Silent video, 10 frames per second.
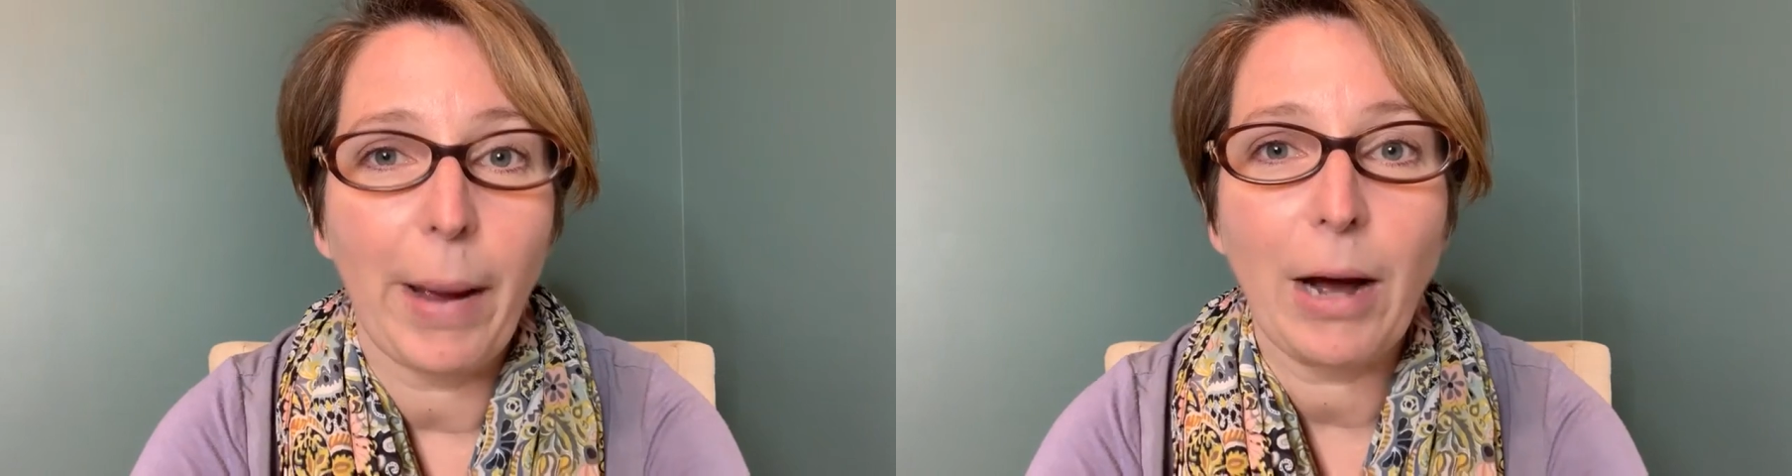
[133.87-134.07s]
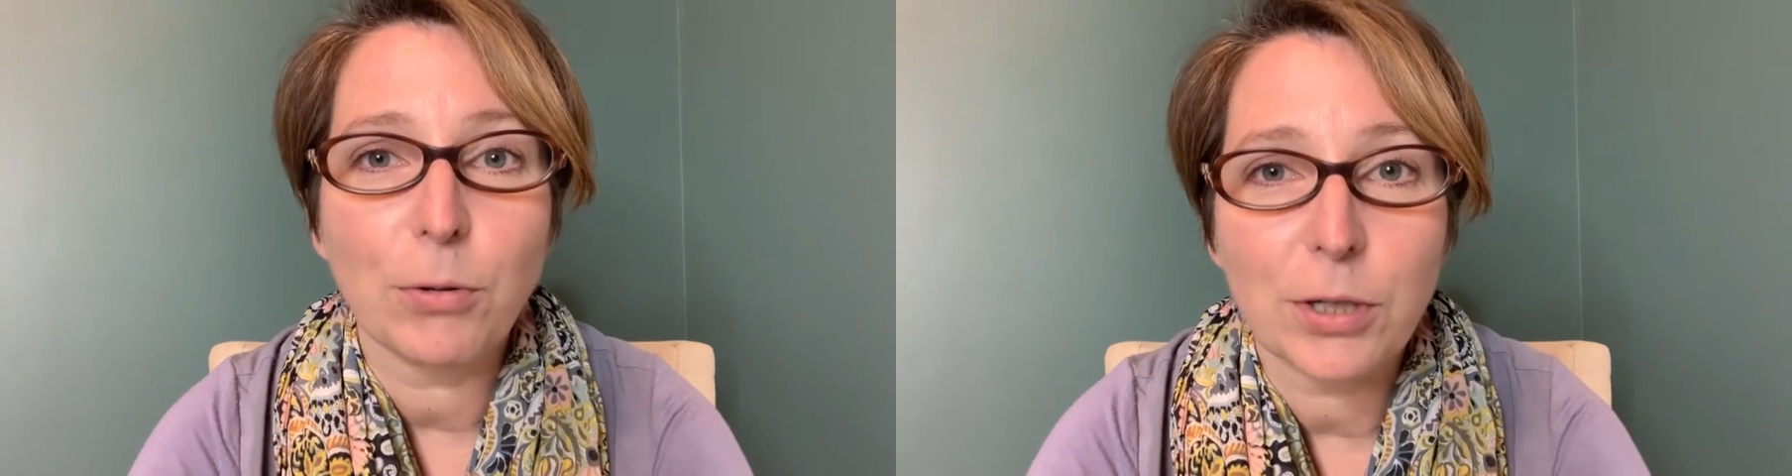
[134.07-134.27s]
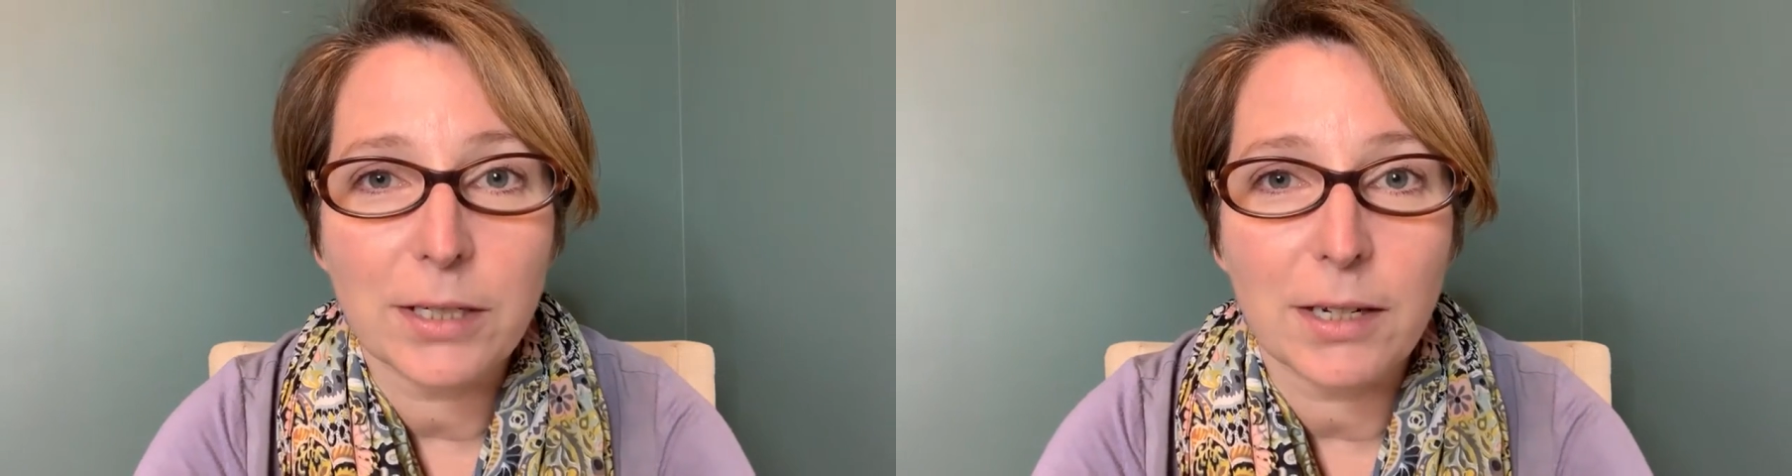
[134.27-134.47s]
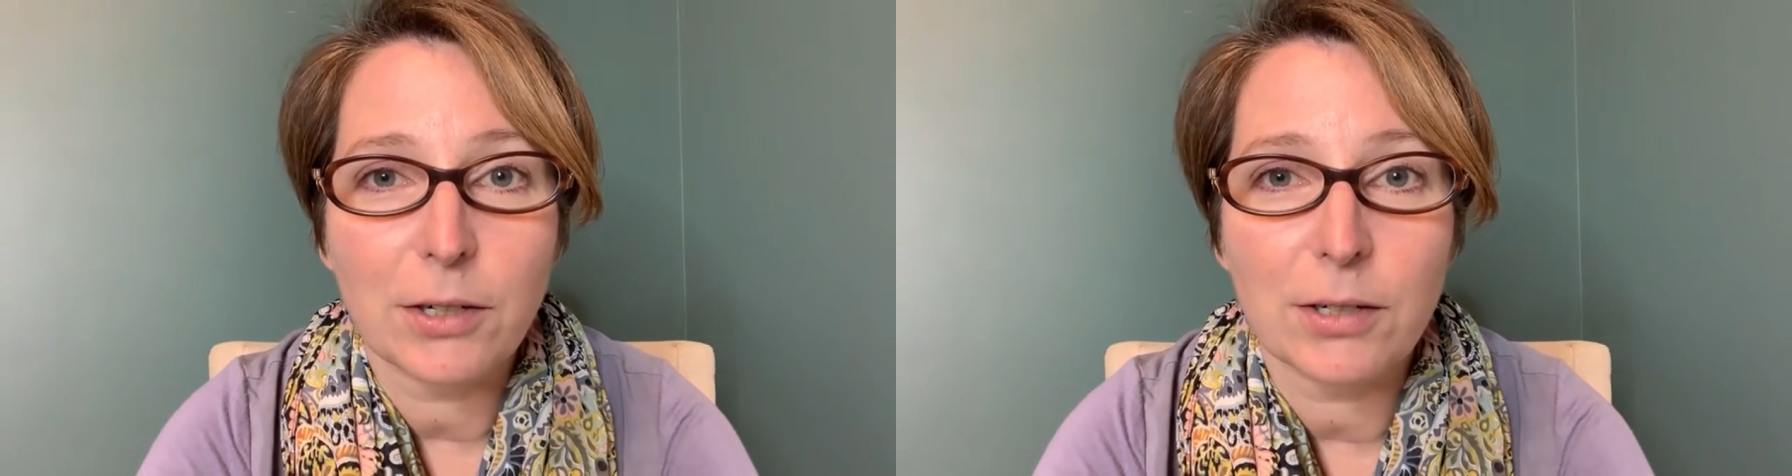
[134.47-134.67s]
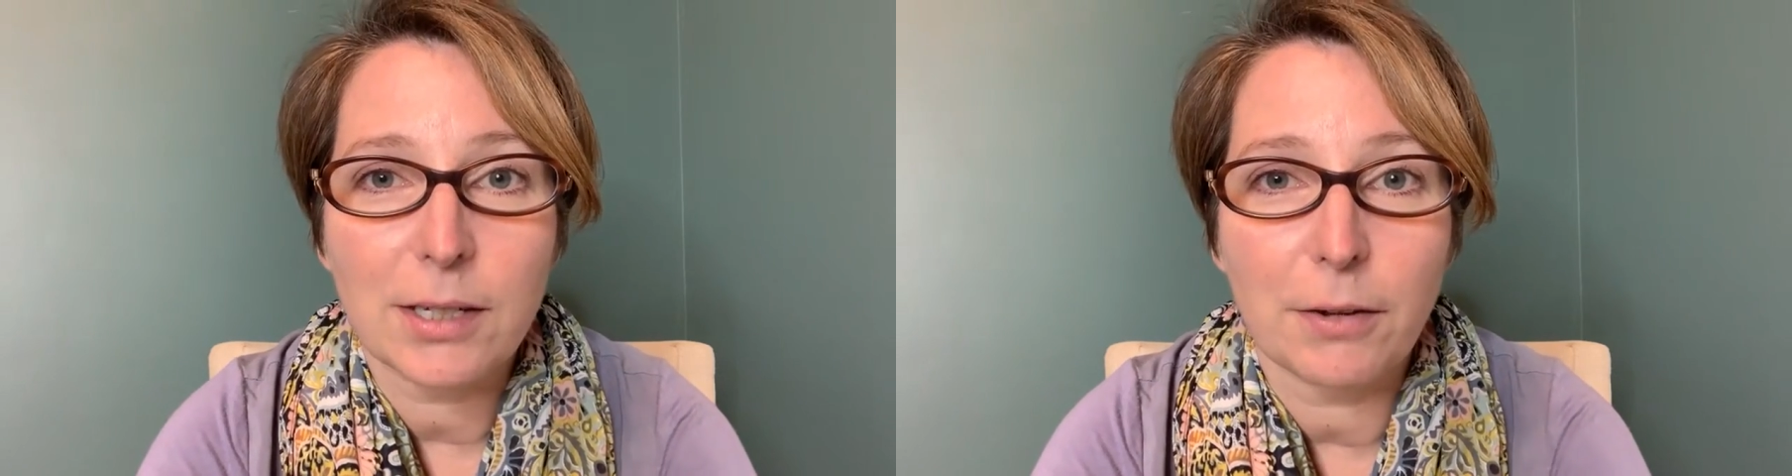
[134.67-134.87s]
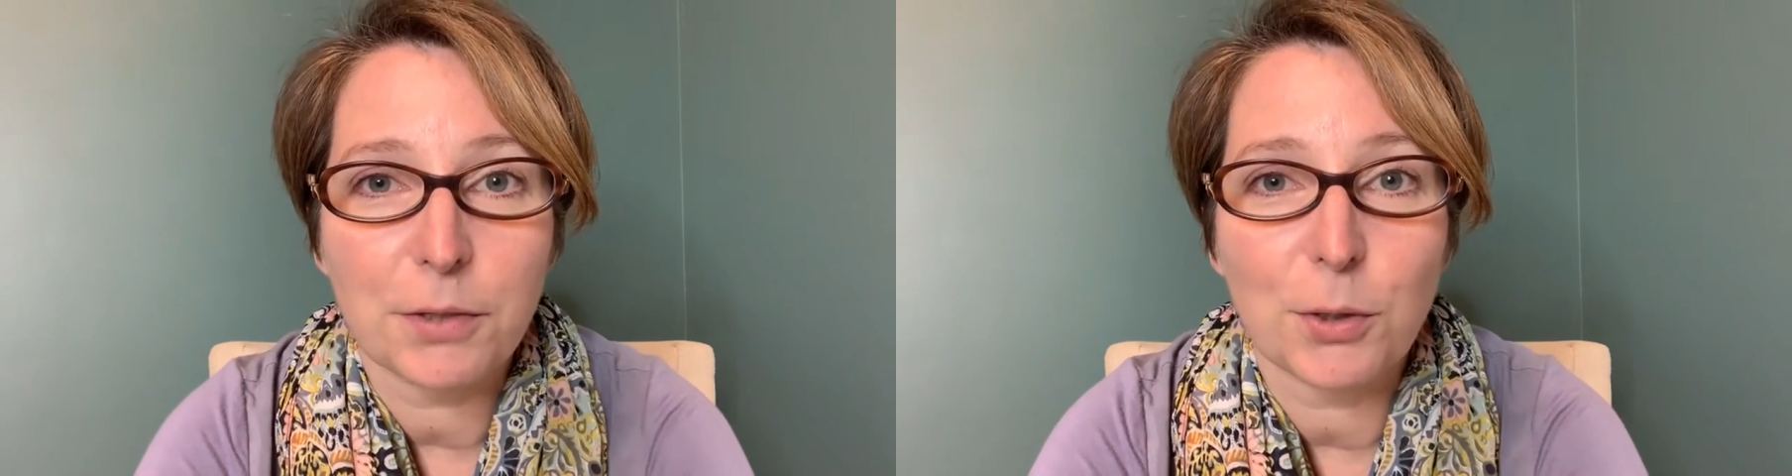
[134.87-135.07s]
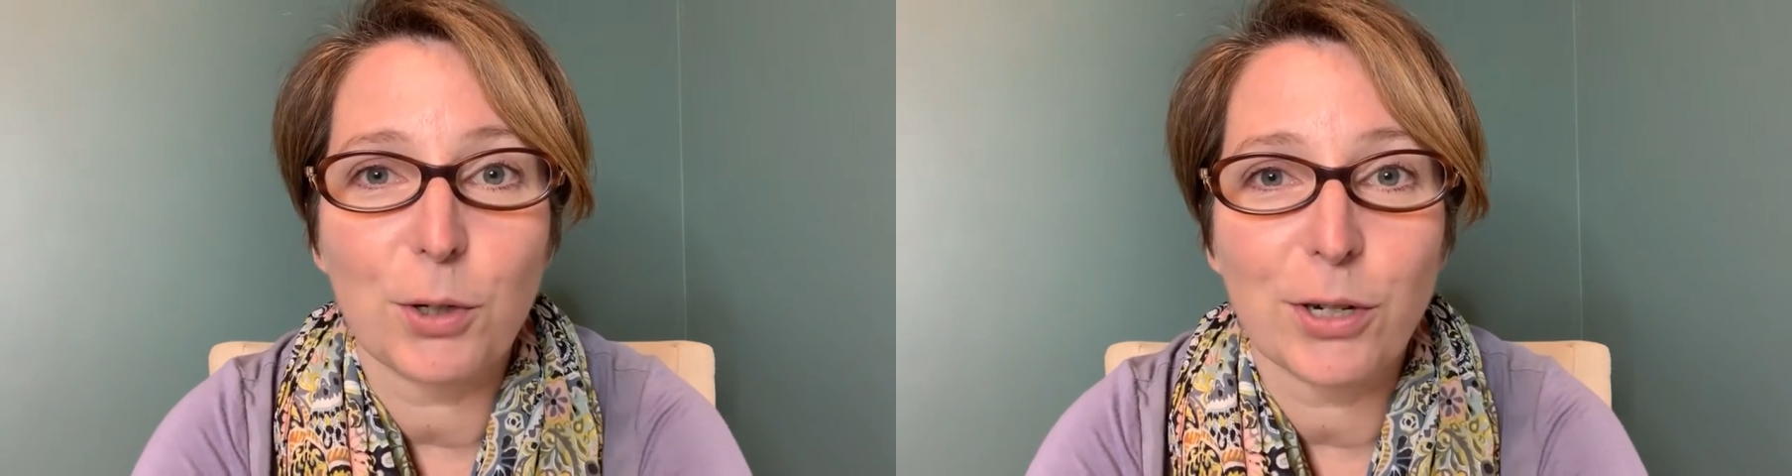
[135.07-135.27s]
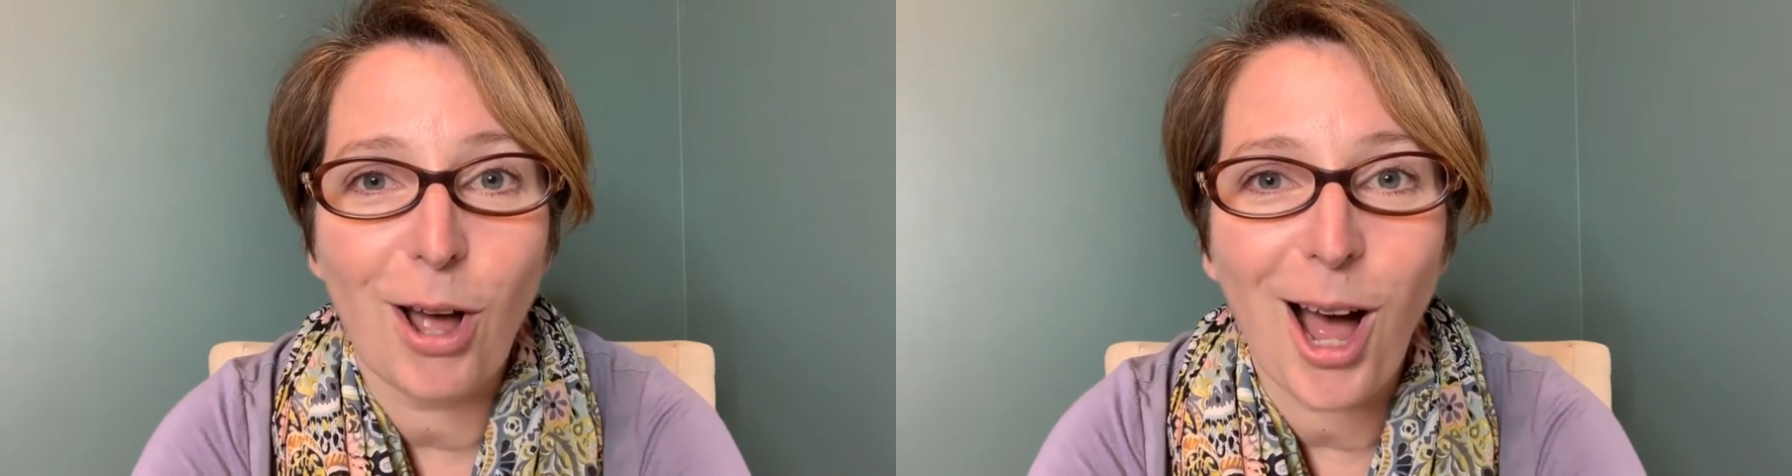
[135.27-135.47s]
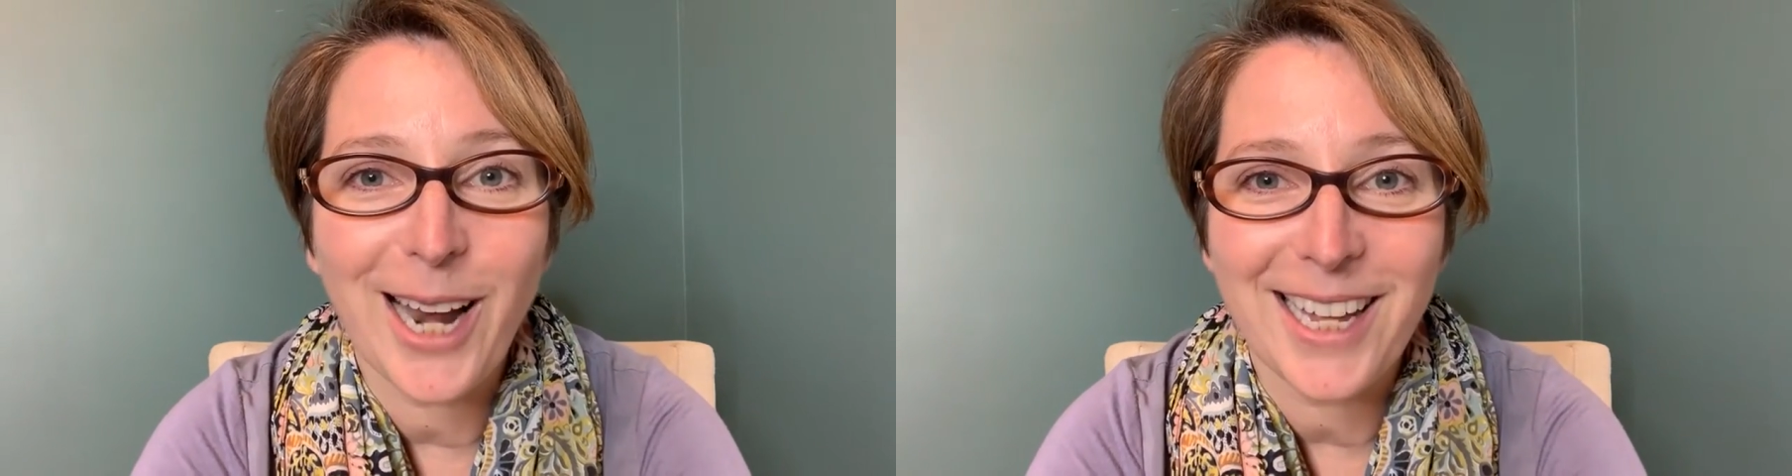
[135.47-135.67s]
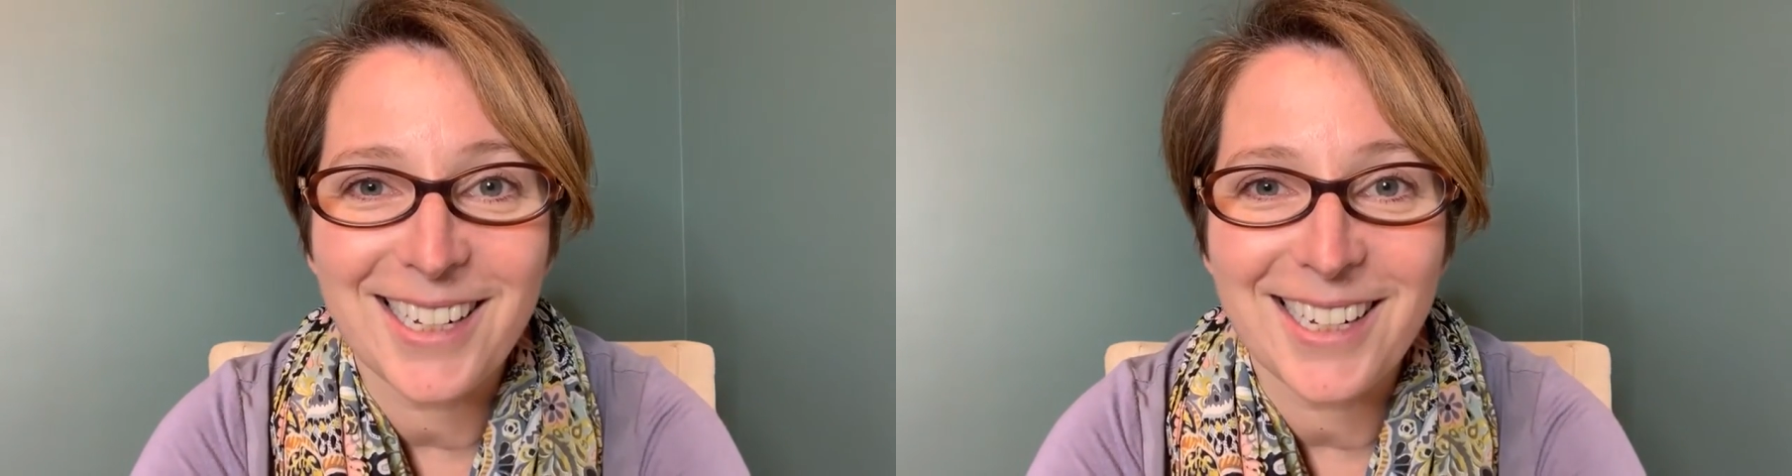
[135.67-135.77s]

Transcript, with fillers: boundaries on yourself so you're not